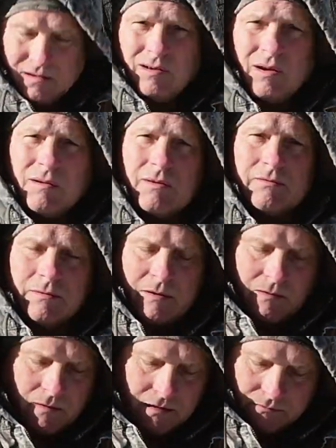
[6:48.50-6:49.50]
lower for my
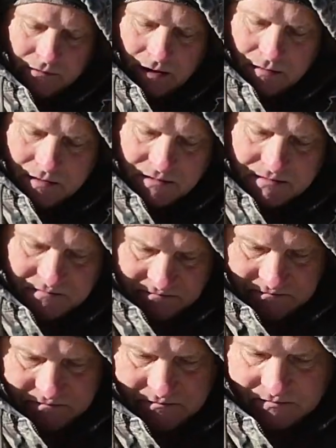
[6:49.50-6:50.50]
wildflowers,
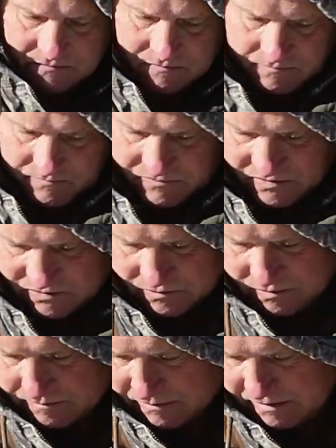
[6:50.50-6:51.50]

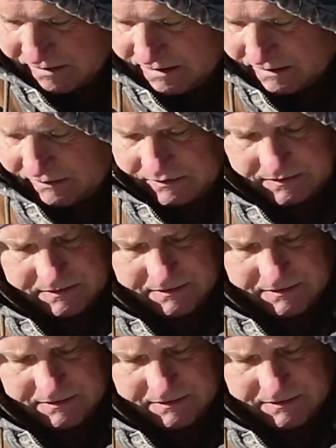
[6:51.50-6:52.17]
shorten my legs.